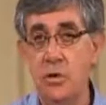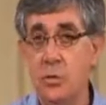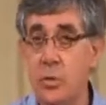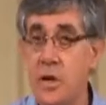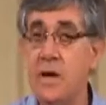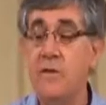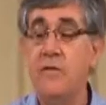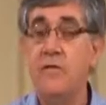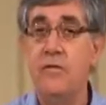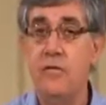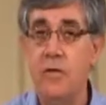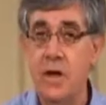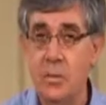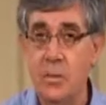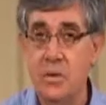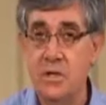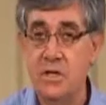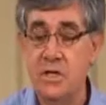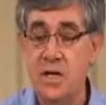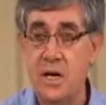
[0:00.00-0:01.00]
between
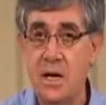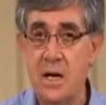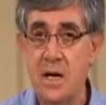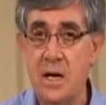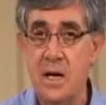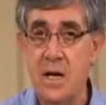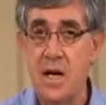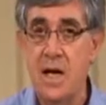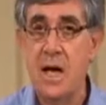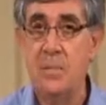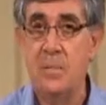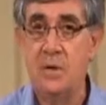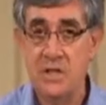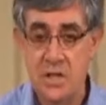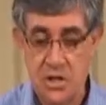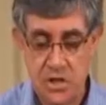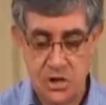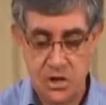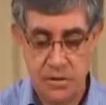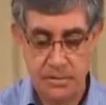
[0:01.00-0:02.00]
frequency and
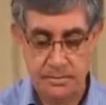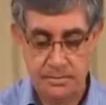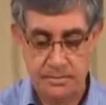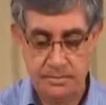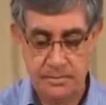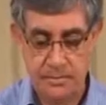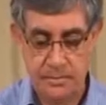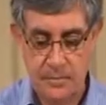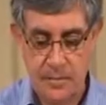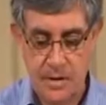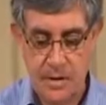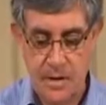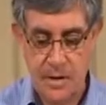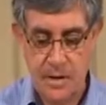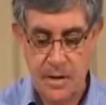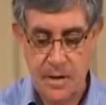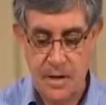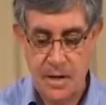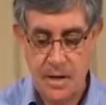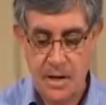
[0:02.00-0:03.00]
position.
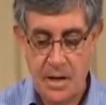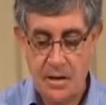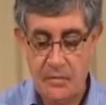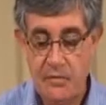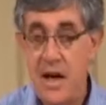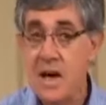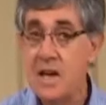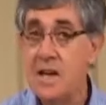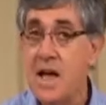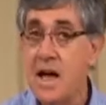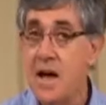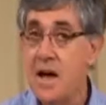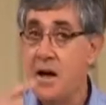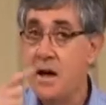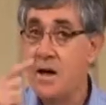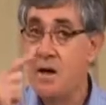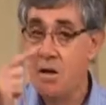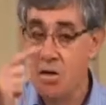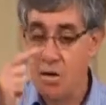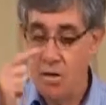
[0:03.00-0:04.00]
In fact, our
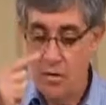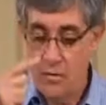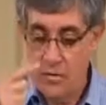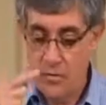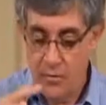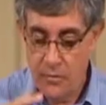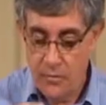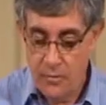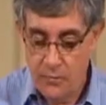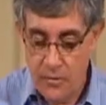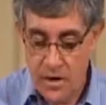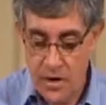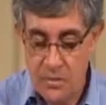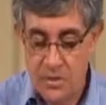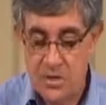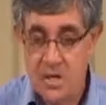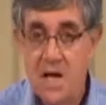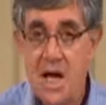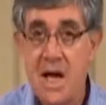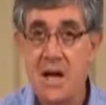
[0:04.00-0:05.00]

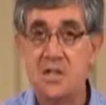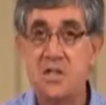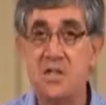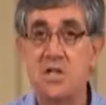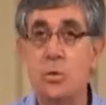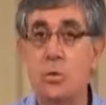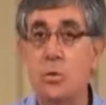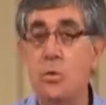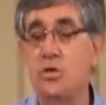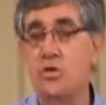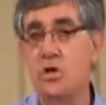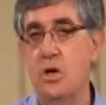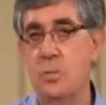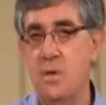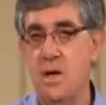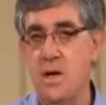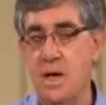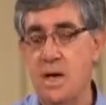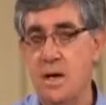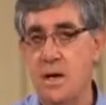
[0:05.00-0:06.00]
frequency axis would also
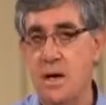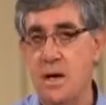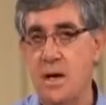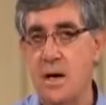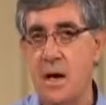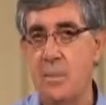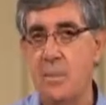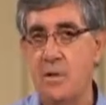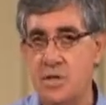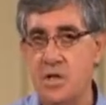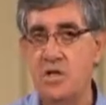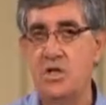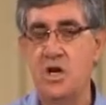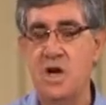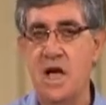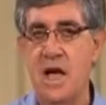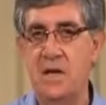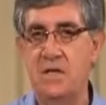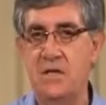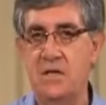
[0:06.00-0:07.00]
be a
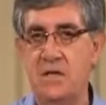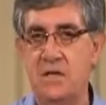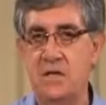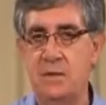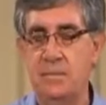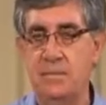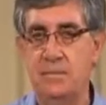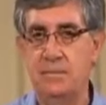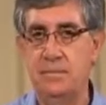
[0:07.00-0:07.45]
position axis.